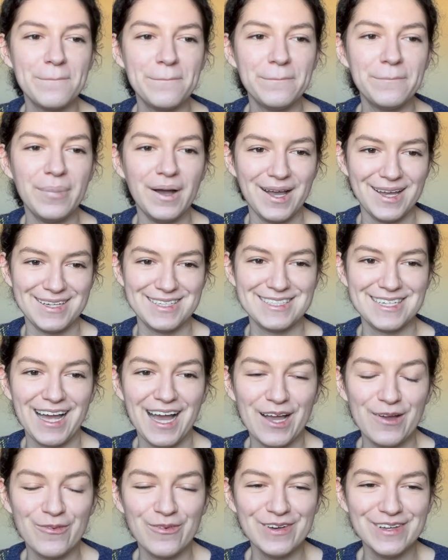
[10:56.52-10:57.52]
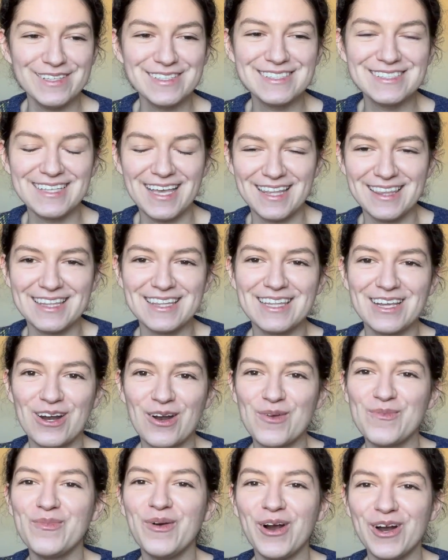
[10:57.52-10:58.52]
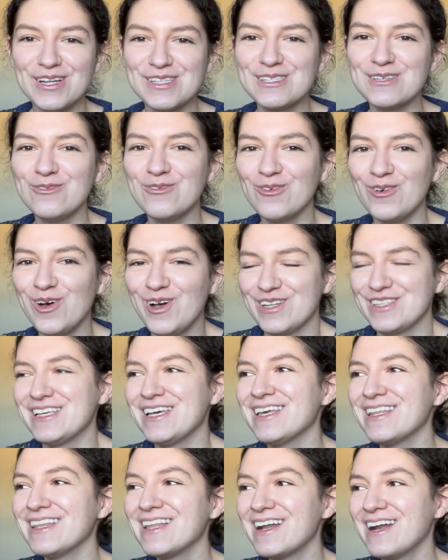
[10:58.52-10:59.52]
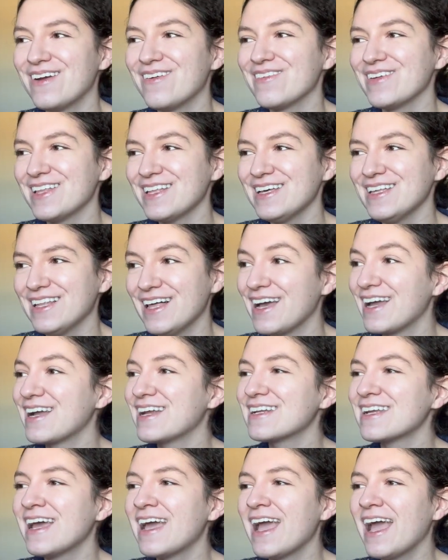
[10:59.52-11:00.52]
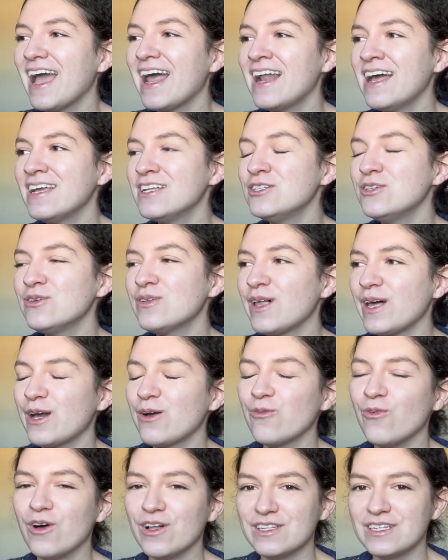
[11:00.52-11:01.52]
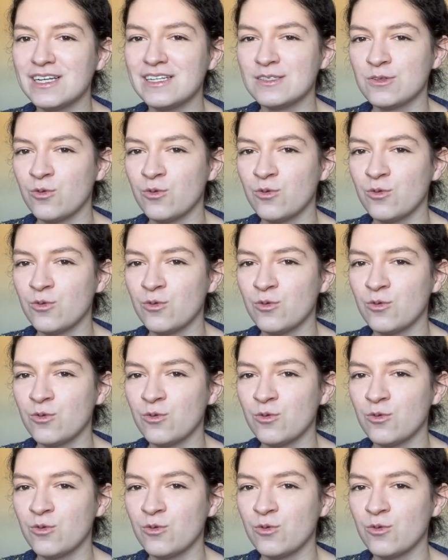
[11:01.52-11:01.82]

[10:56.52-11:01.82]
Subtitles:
But I will say that there are parts of Walden that I really liked, and I do like Walden as a